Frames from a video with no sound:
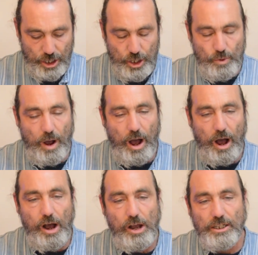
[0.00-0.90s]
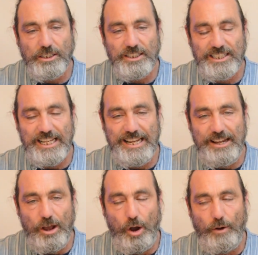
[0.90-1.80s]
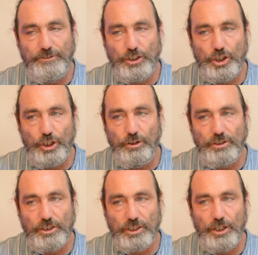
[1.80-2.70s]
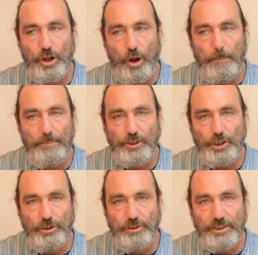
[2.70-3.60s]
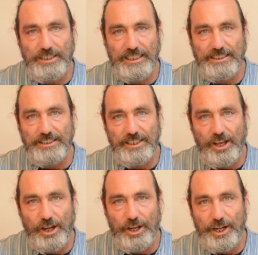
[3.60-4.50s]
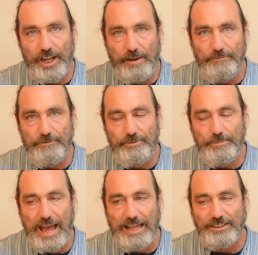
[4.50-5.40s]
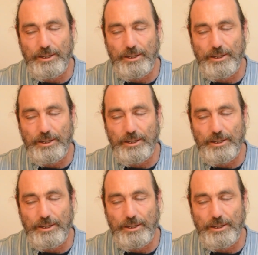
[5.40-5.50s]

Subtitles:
you are going to see offshoots and opportunities that are going to come from that.